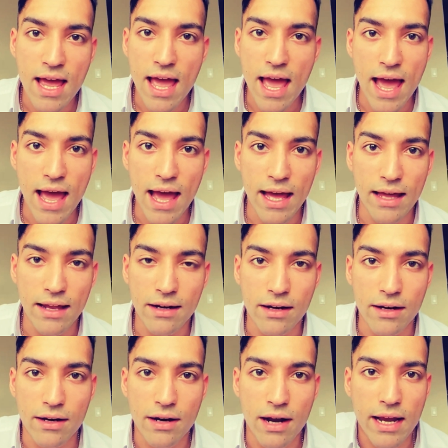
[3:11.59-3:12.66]

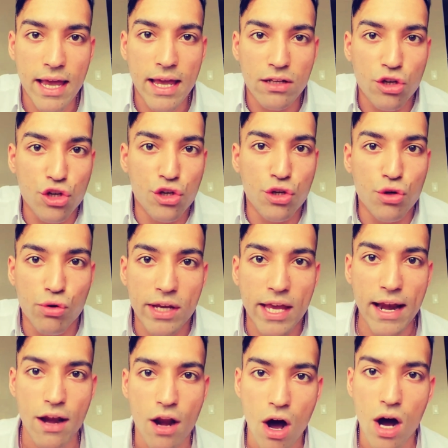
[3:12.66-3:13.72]
and again, you
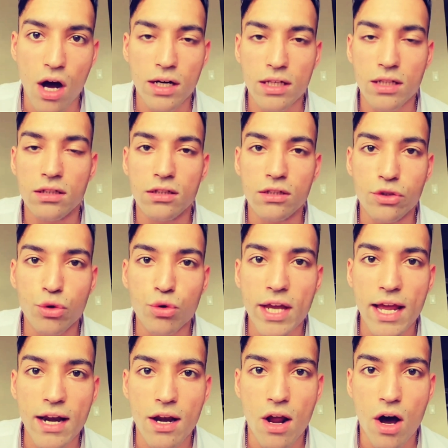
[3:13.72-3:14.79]

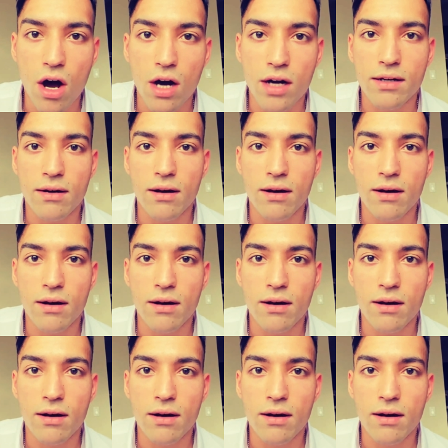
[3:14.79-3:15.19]
cannot